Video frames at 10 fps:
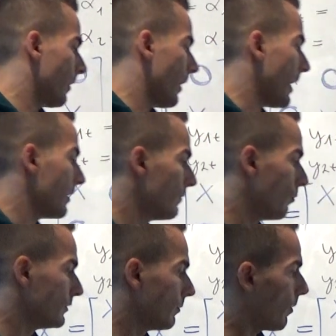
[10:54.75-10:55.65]
And if we
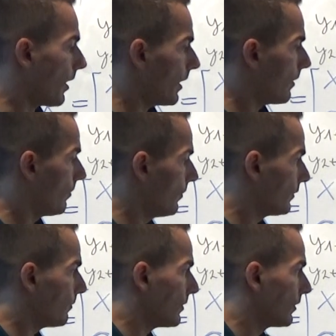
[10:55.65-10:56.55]
multiply
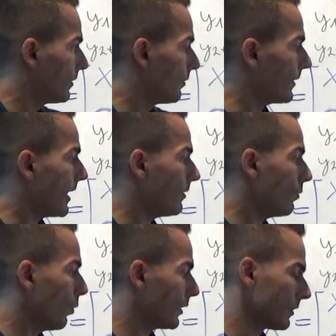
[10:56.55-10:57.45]
this matrix here with n,
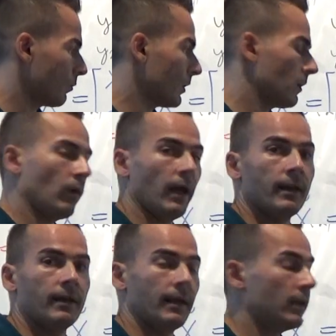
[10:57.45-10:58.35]

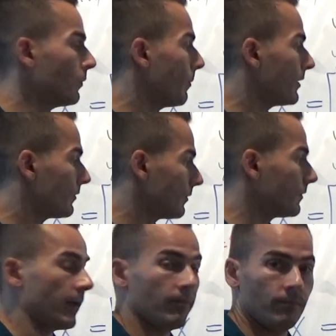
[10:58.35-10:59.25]
and it remains the
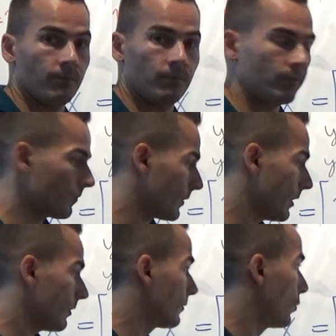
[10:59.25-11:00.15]
same. Yeah?
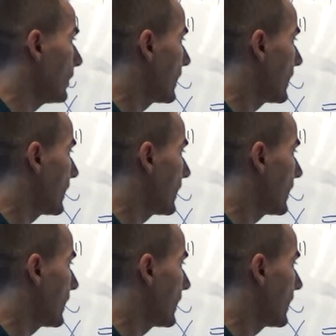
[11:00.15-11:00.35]
So we